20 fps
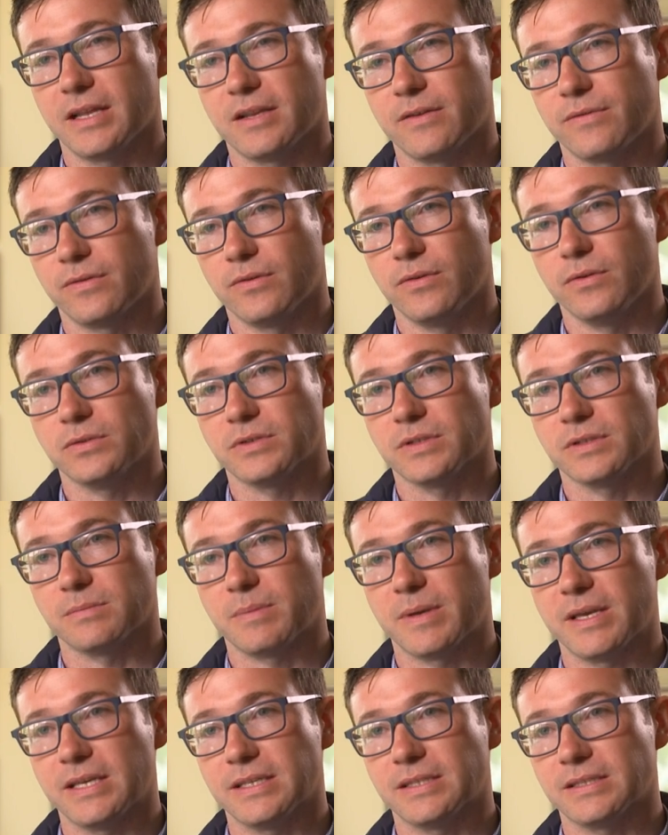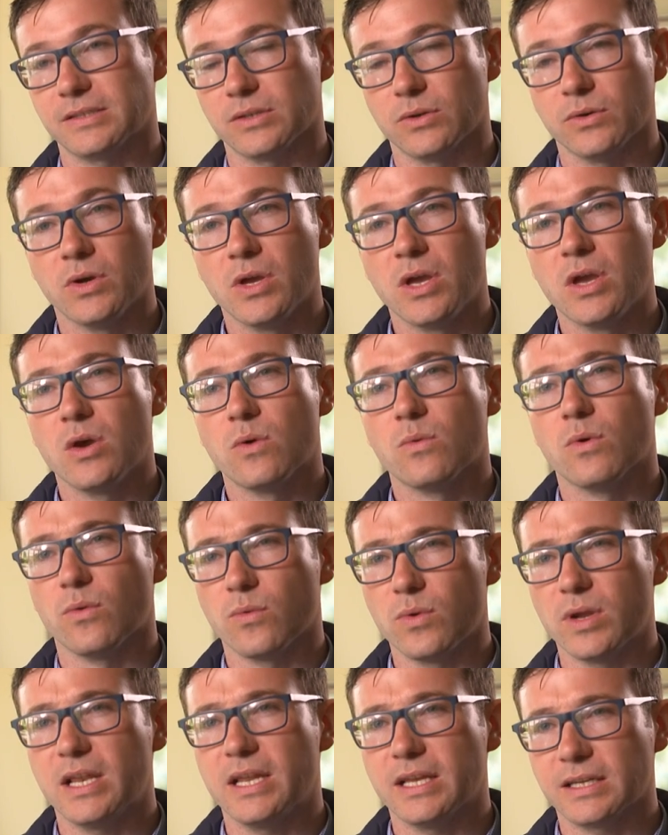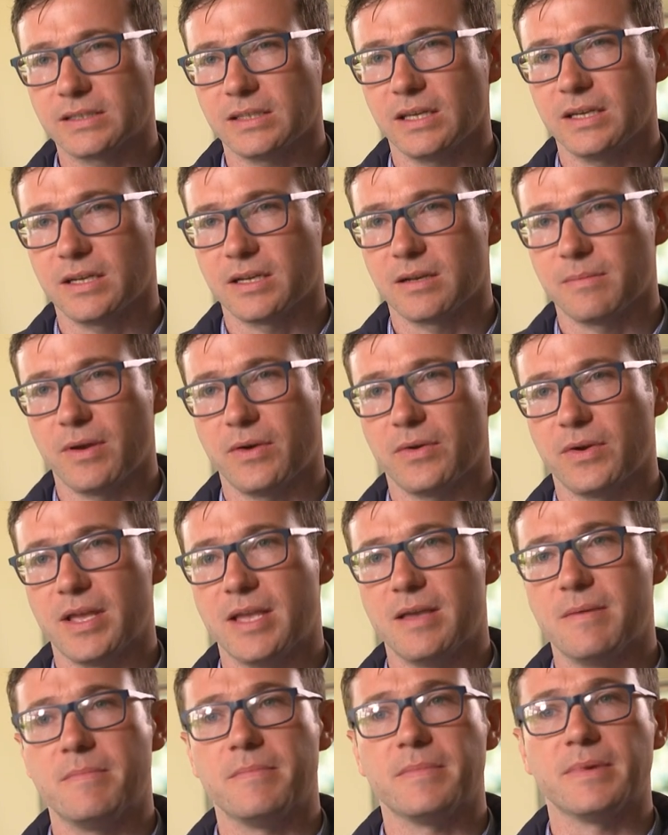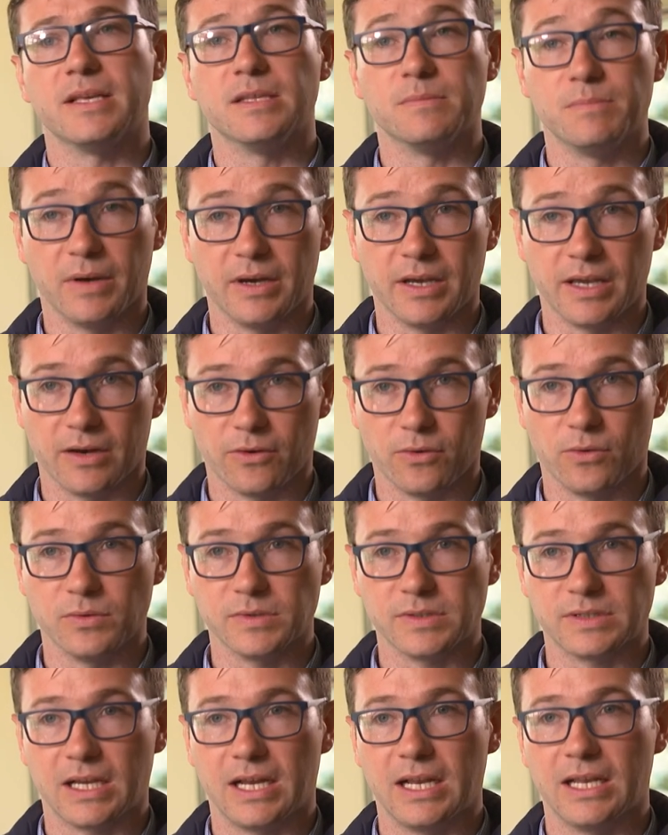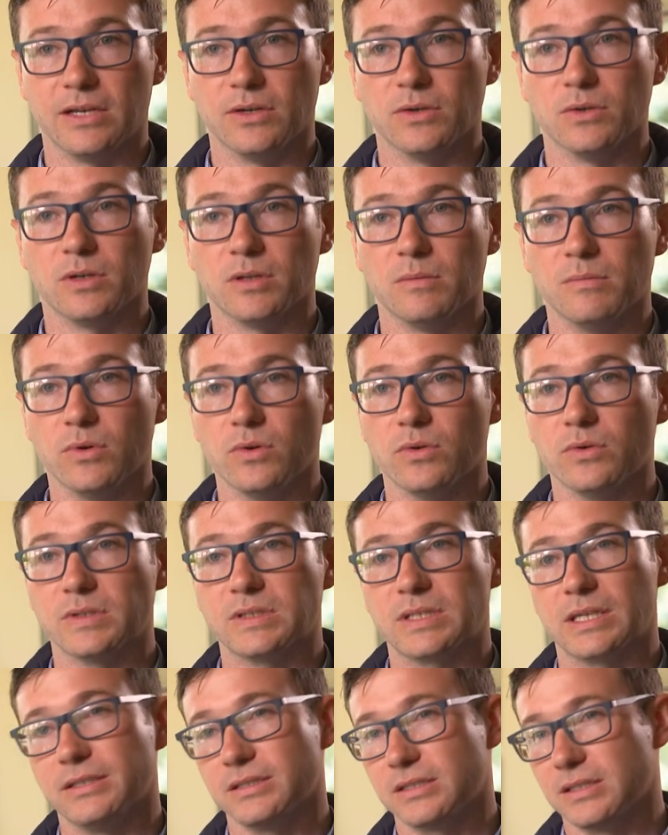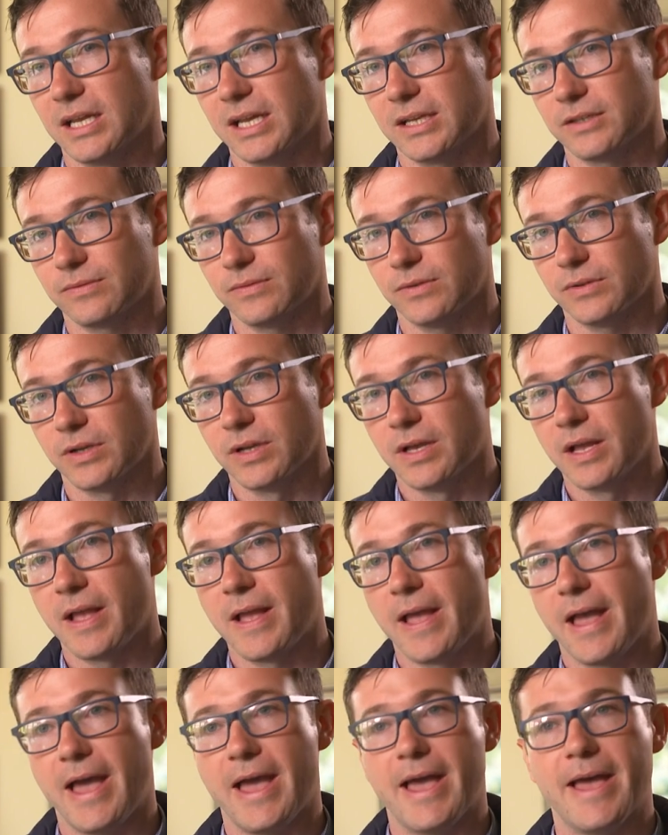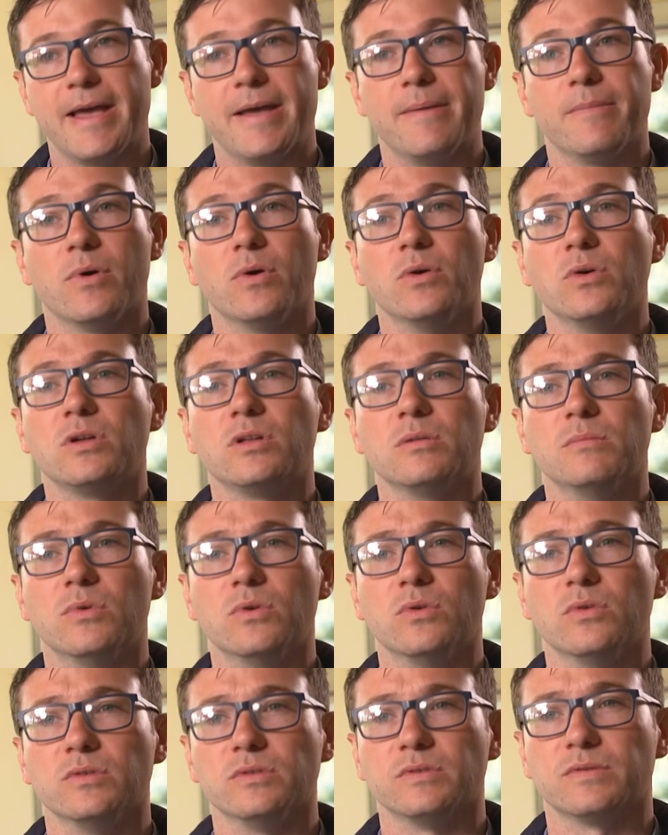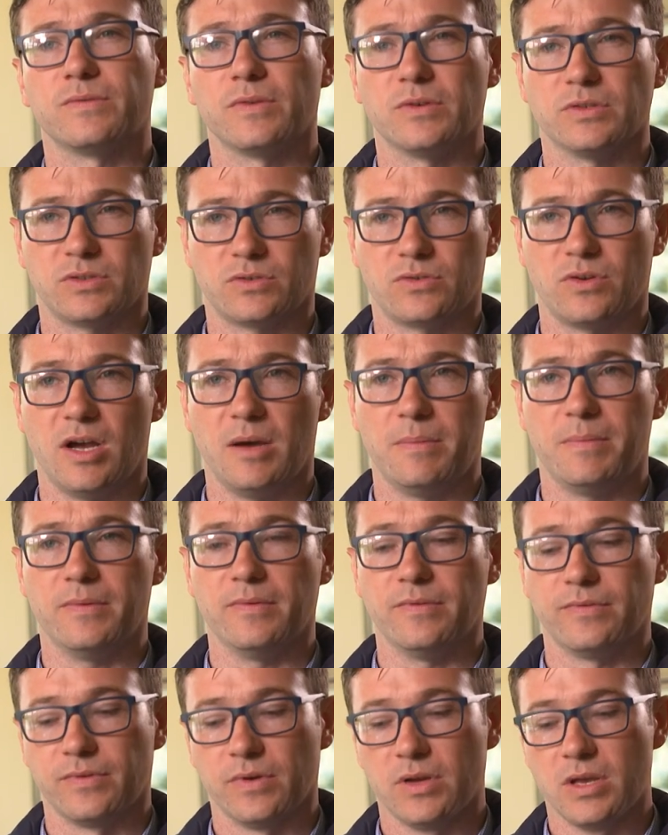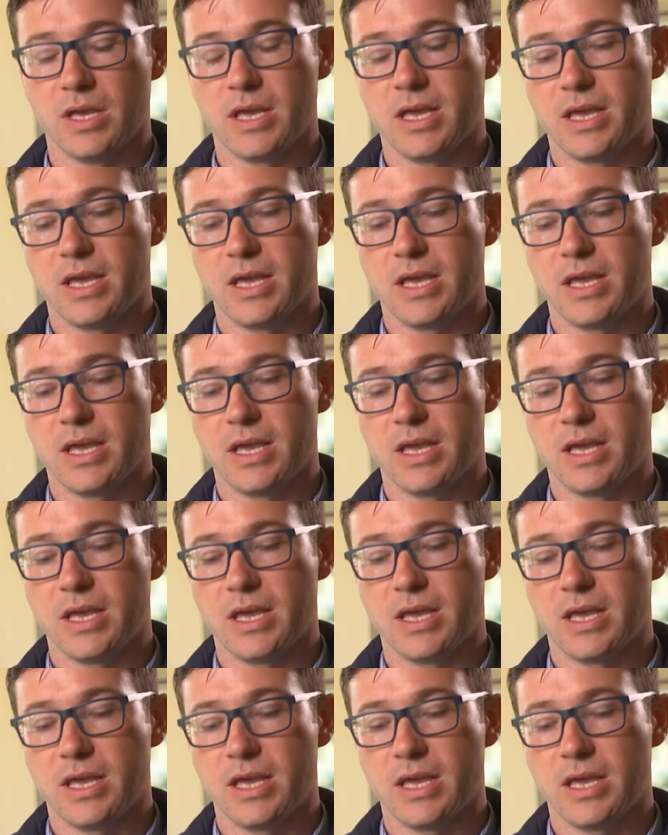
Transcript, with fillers: set a ferocious pace. So we're really excited about him. He's by our own stallion, Uncle Mo, stands in Ashford. Um, Uncle Mo's first crop of